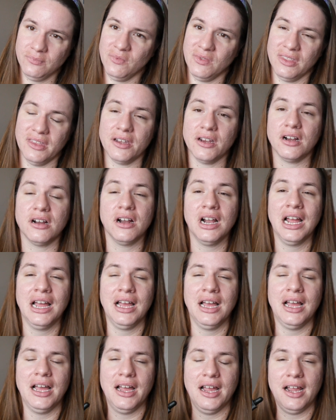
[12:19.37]
Their
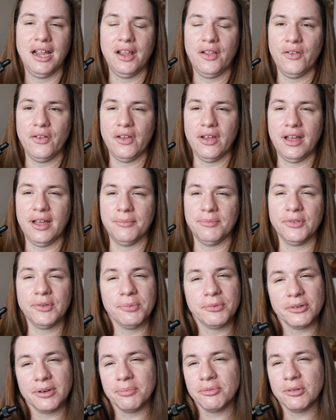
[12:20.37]

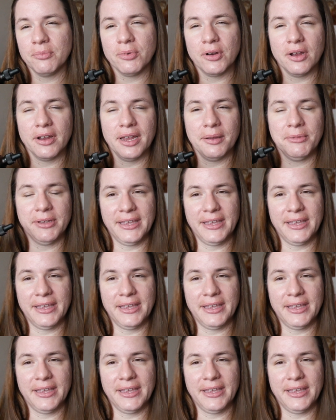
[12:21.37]
subscription program,